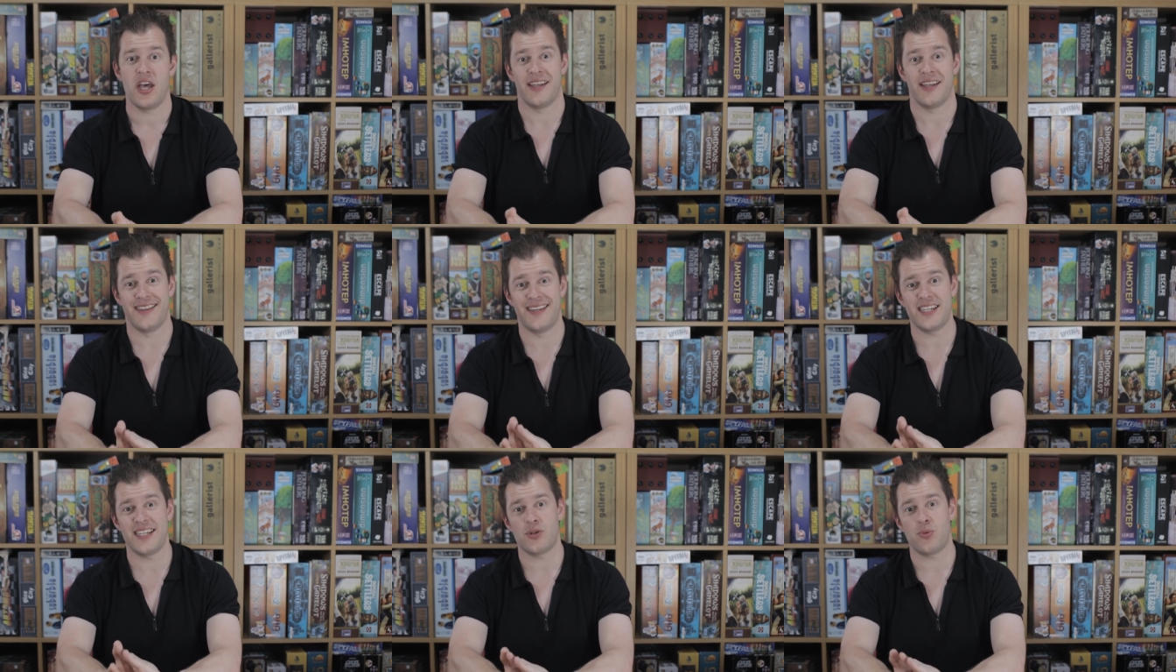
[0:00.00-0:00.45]

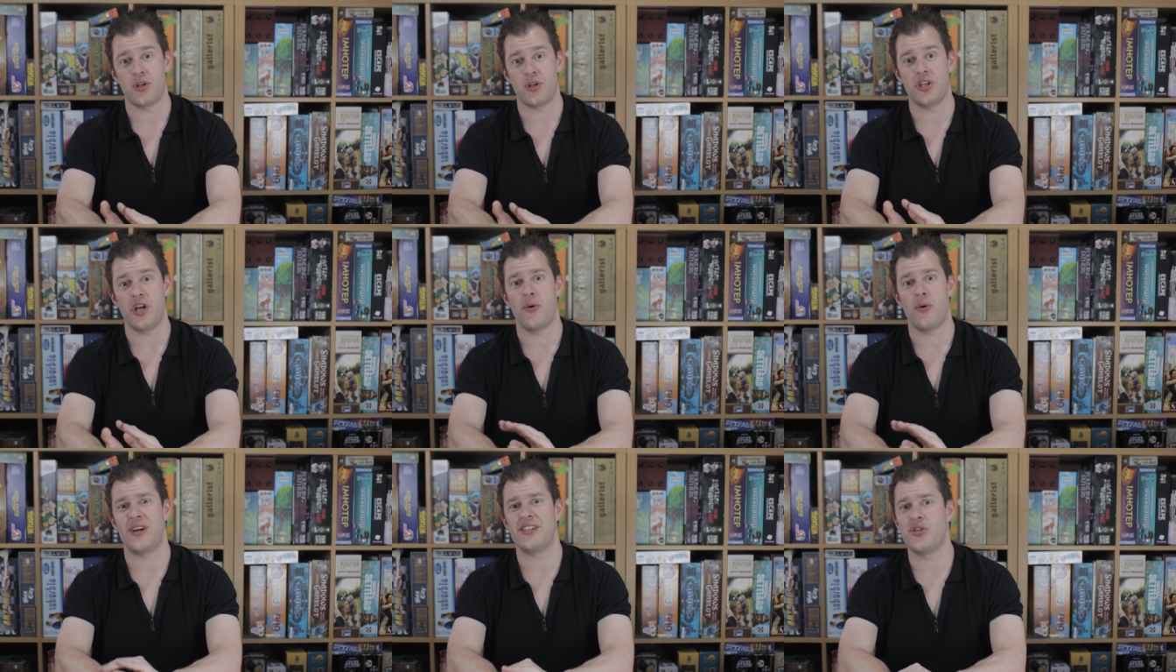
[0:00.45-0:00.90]
This one,
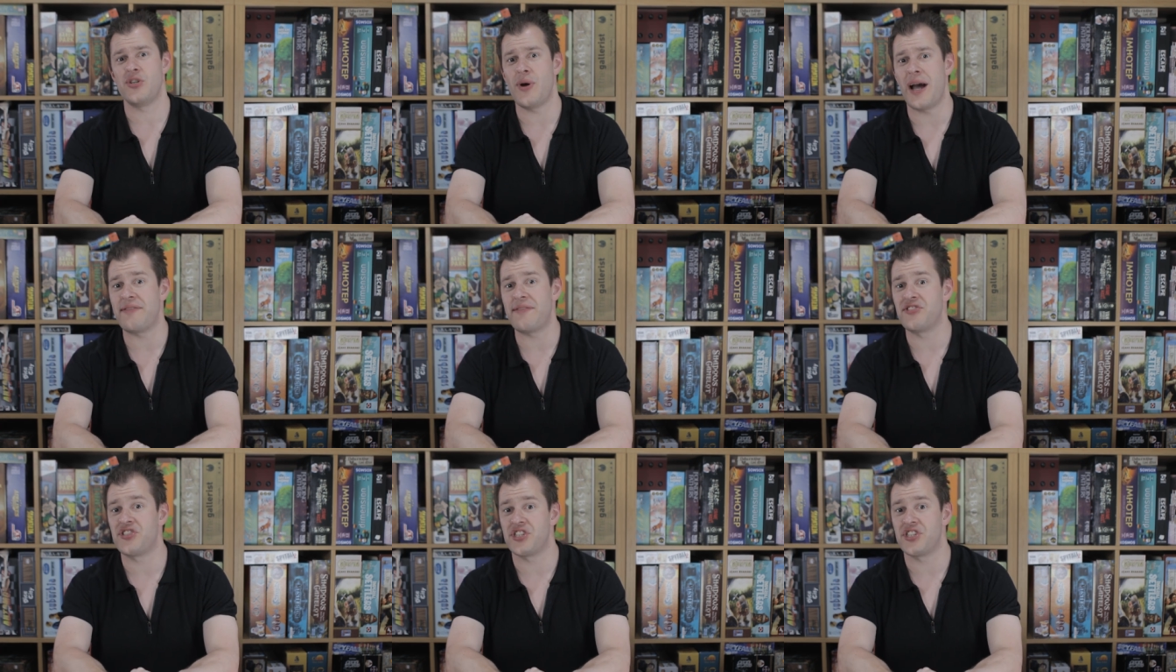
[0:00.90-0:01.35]
though, I do
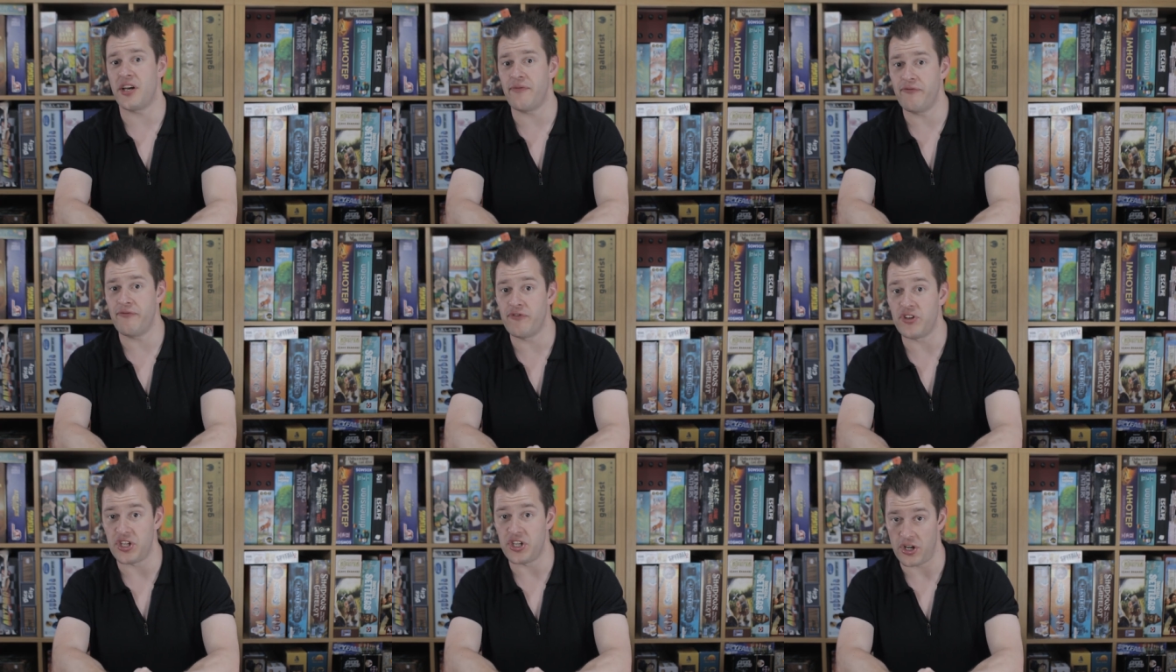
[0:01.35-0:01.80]
have
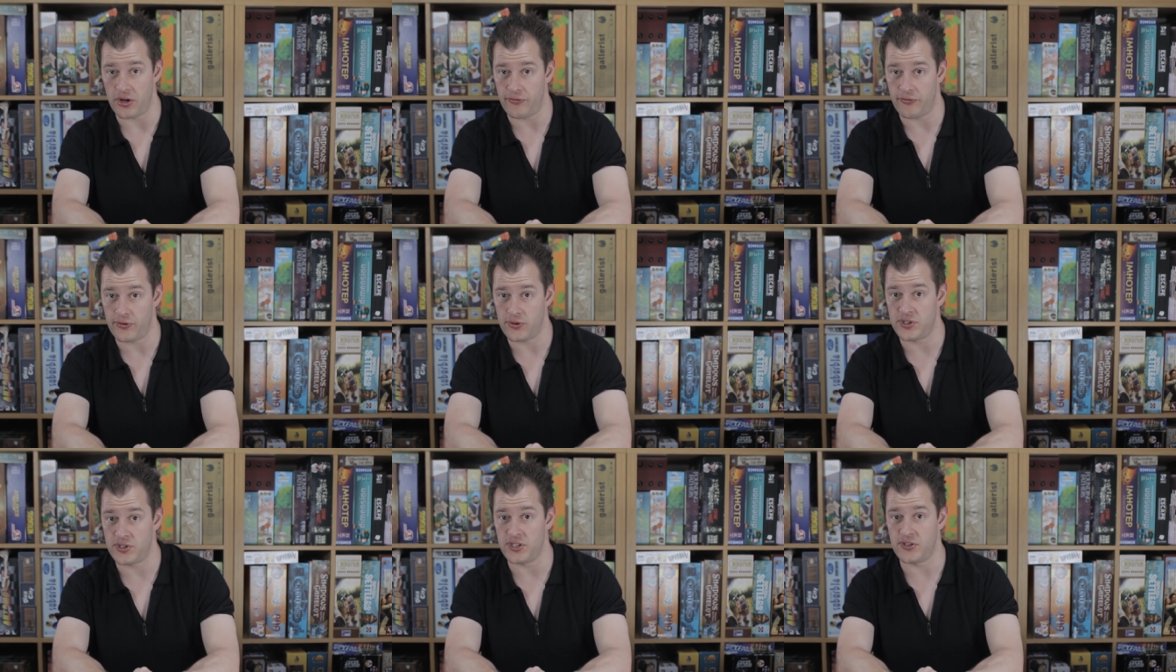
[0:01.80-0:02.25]
some video
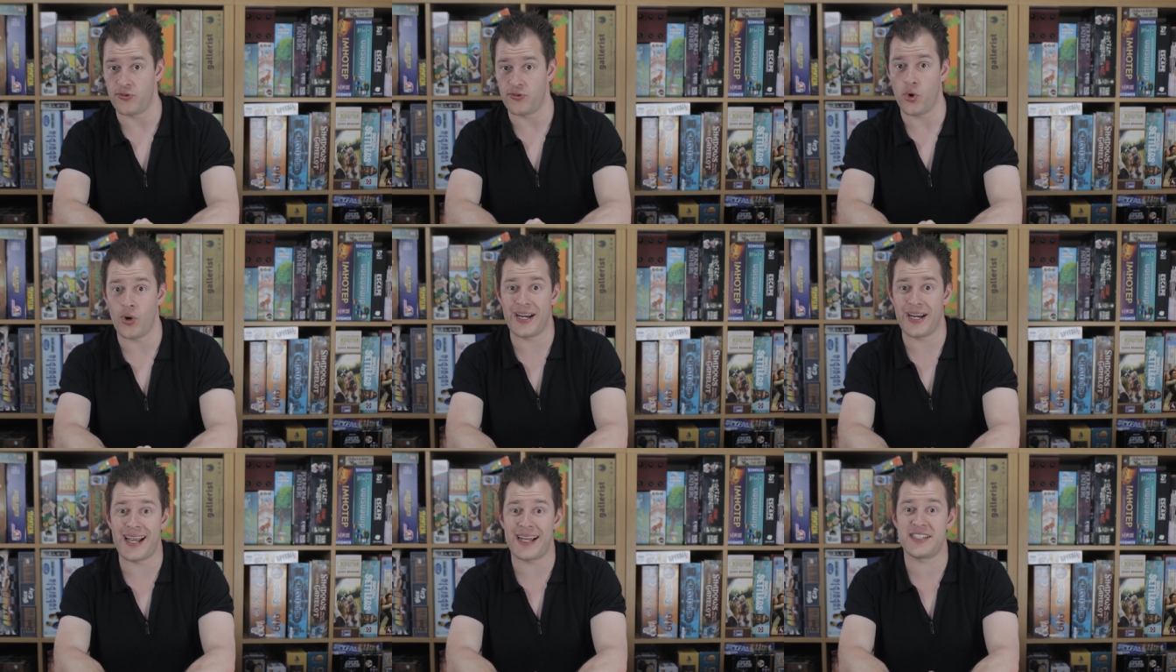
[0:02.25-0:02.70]
footage
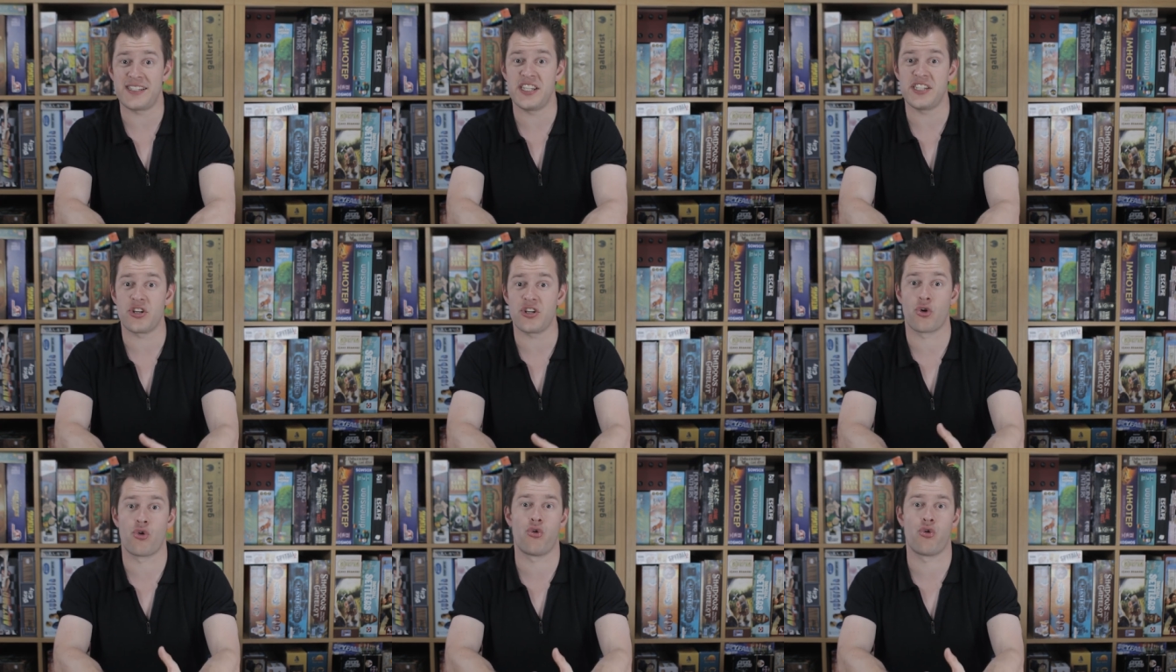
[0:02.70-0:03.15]
for, and that
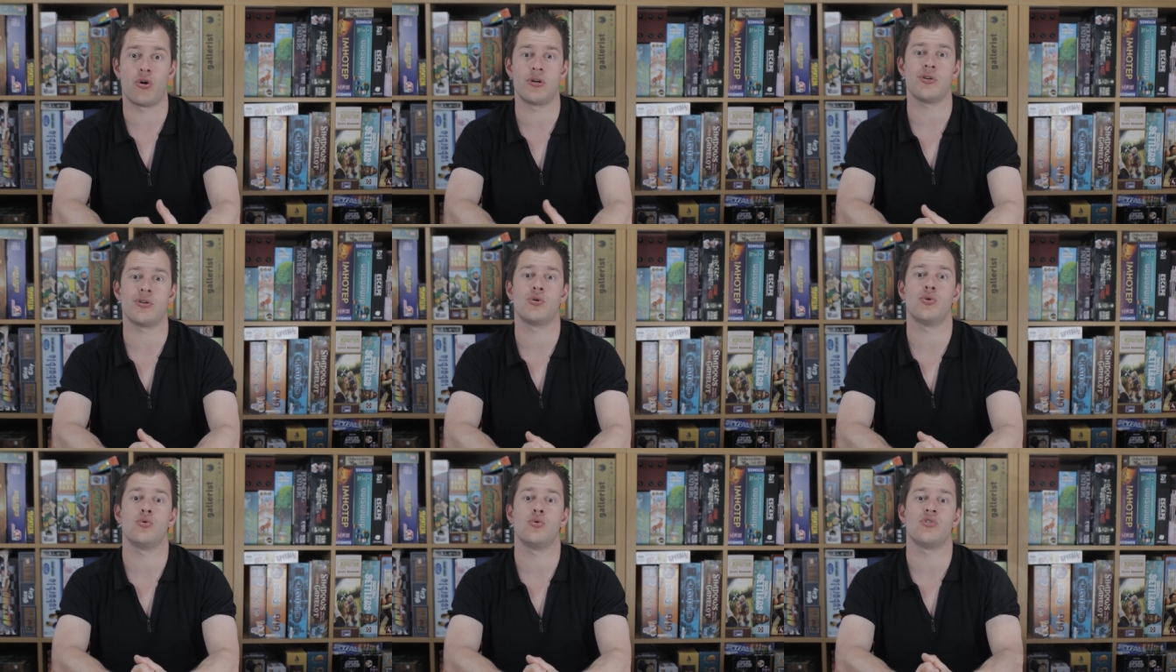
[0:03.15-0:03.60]
is
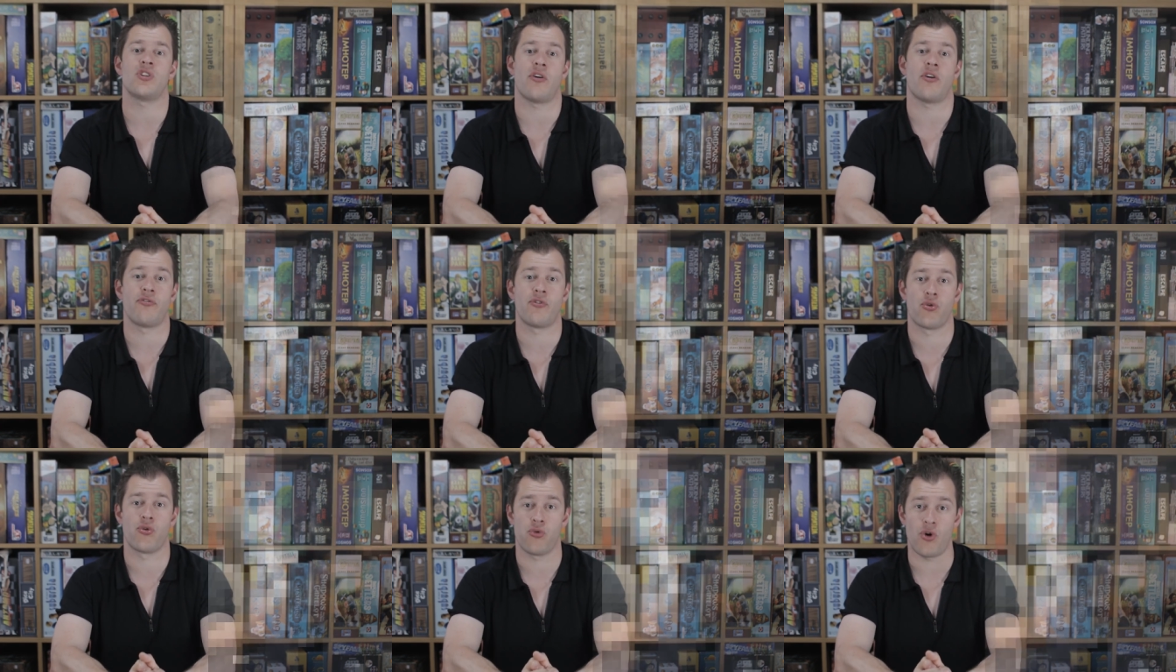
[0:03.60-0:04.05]
Chronicles
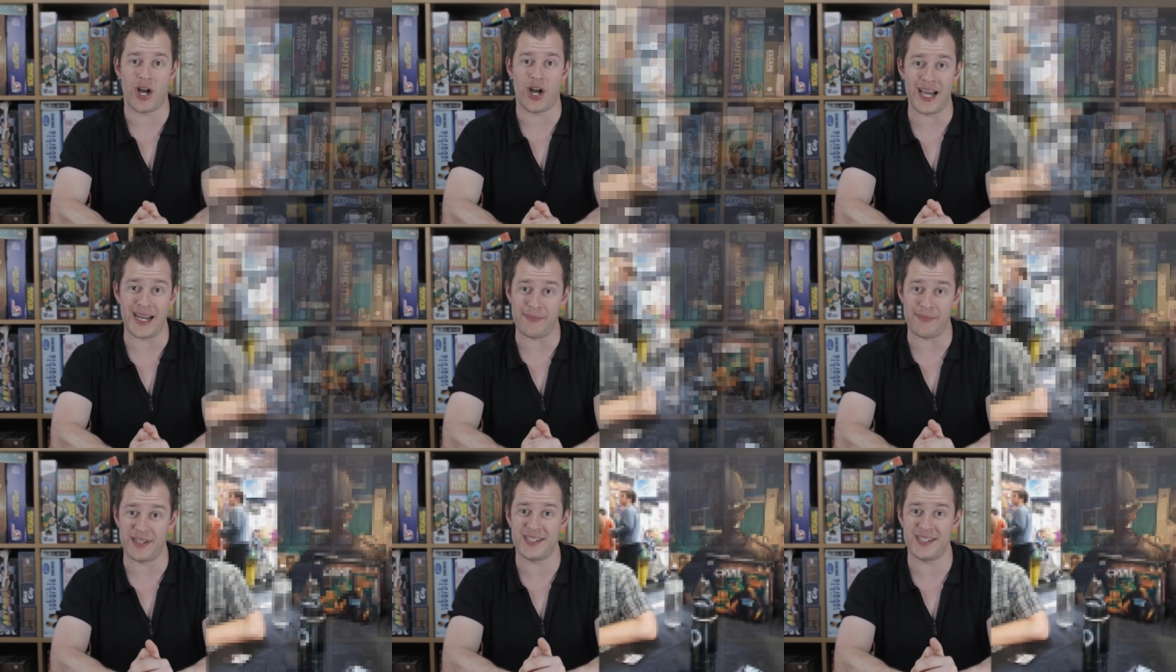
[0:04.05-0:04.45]
of Crime.